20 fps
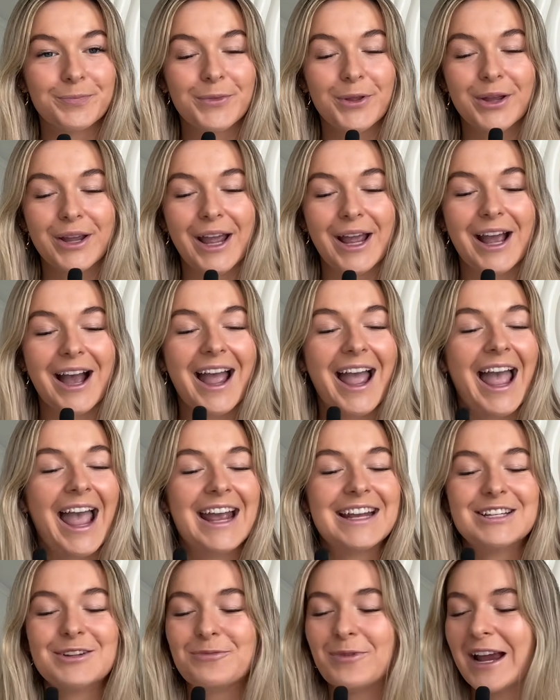Okay, I
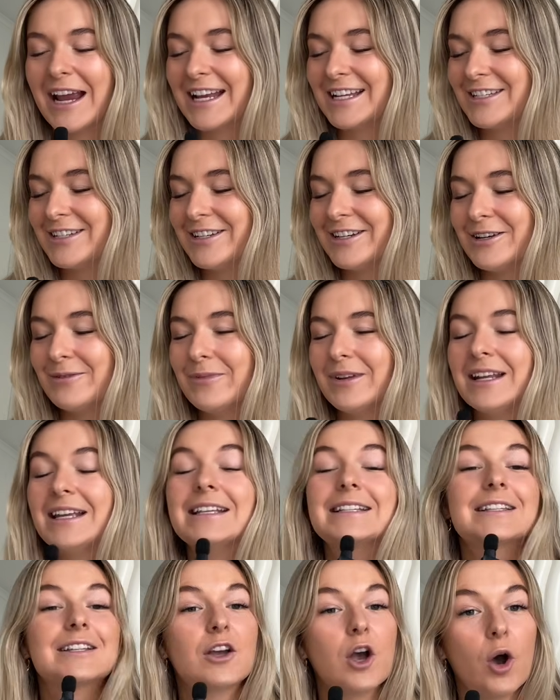hate to break it to you, but
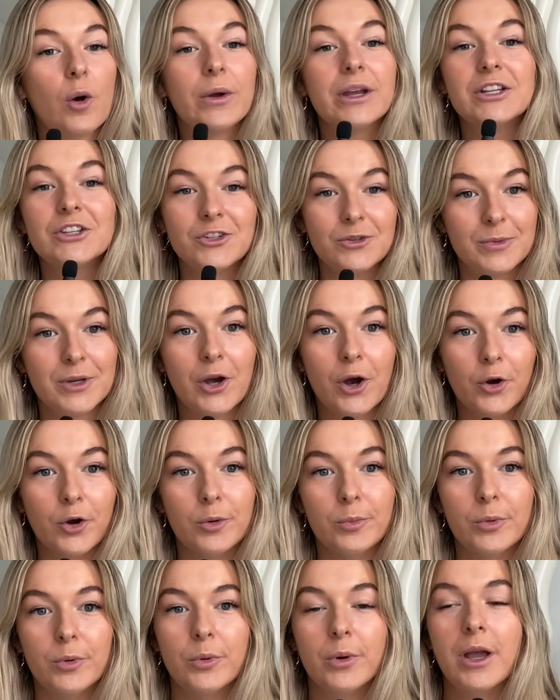it's going to be
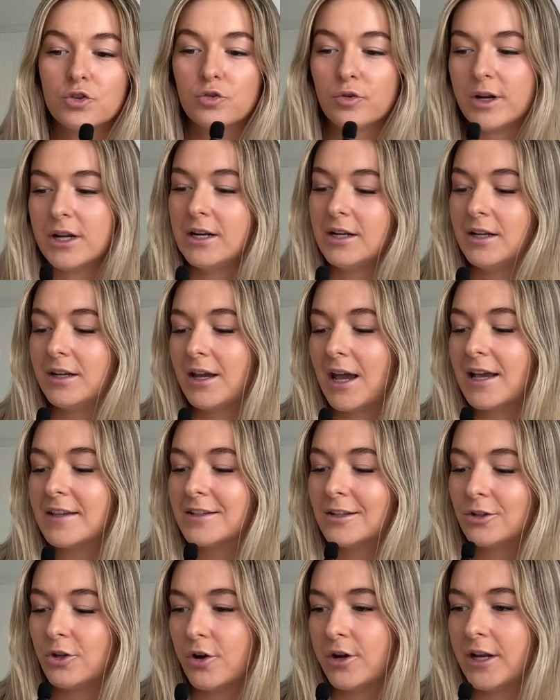horrible. Treat it as
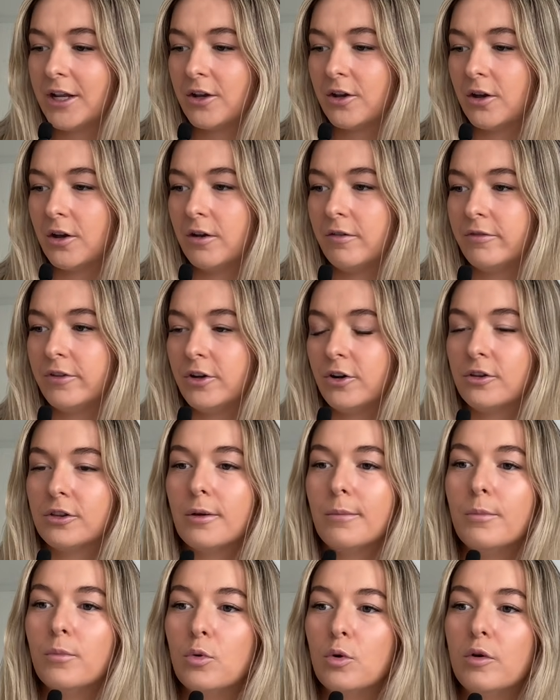a learning curve. You know,
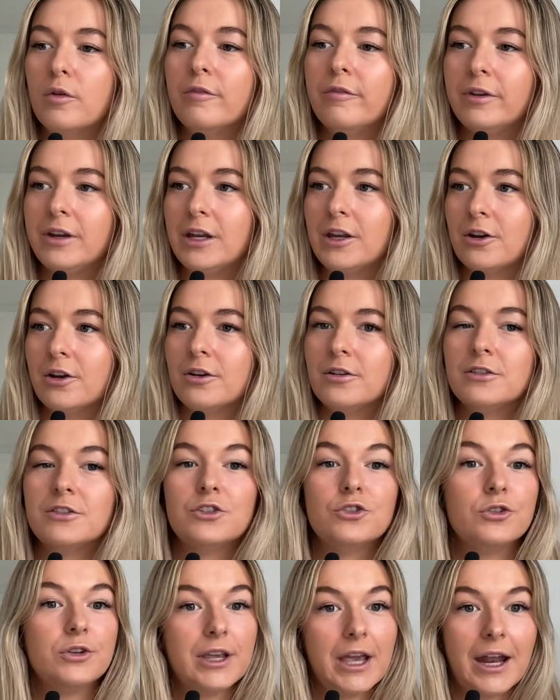the more videos
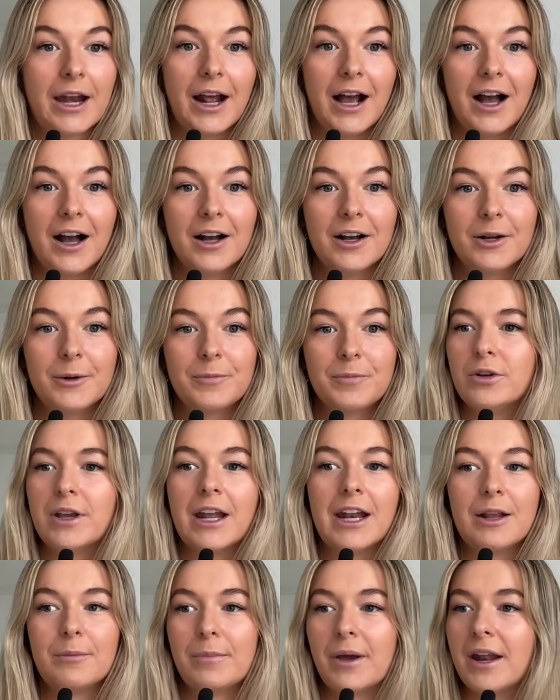you get out, you're
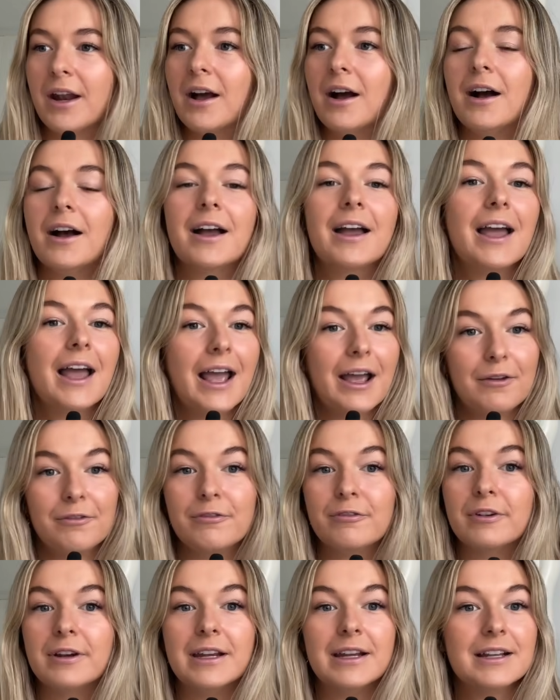getting better
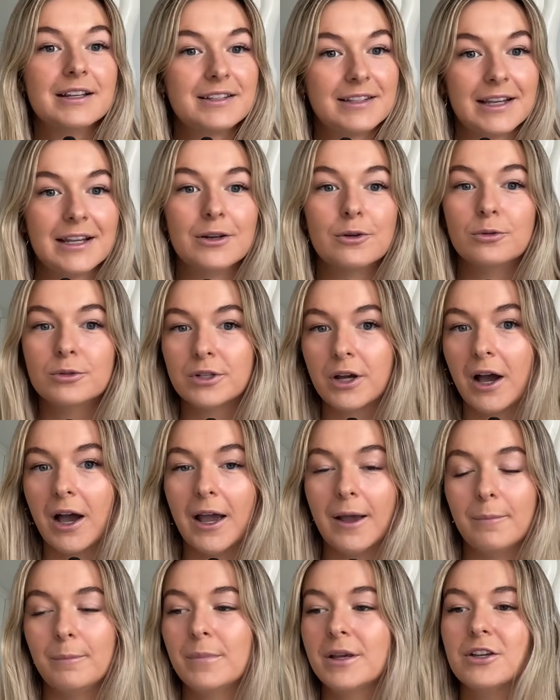every single
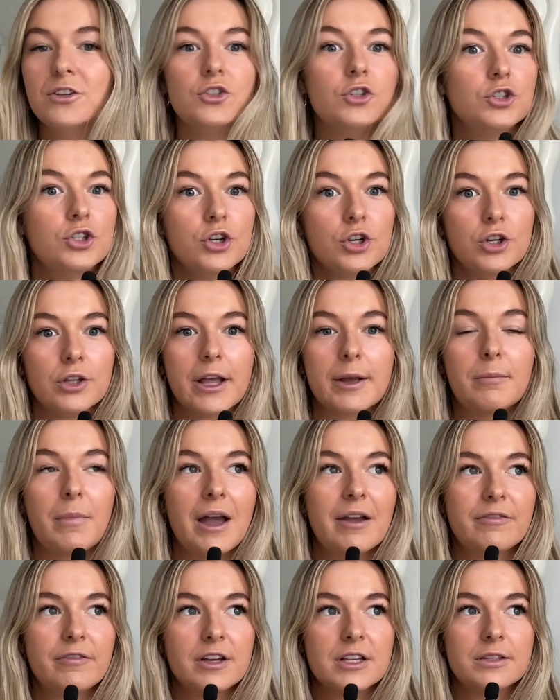time because you do. Like,
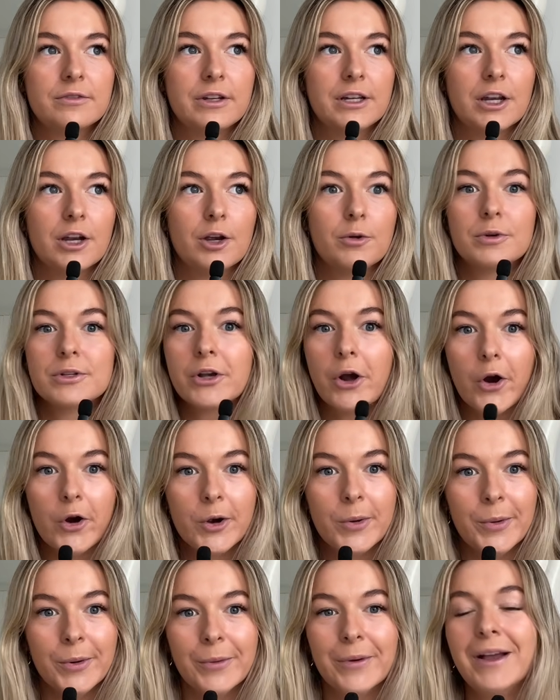my first video was
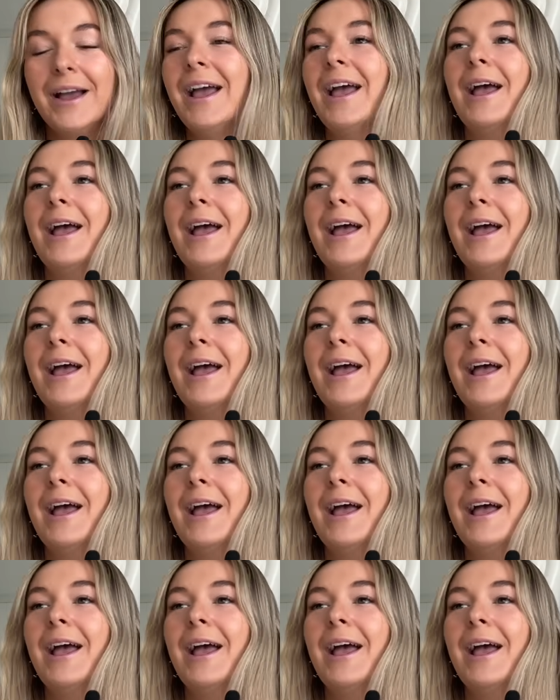horrible.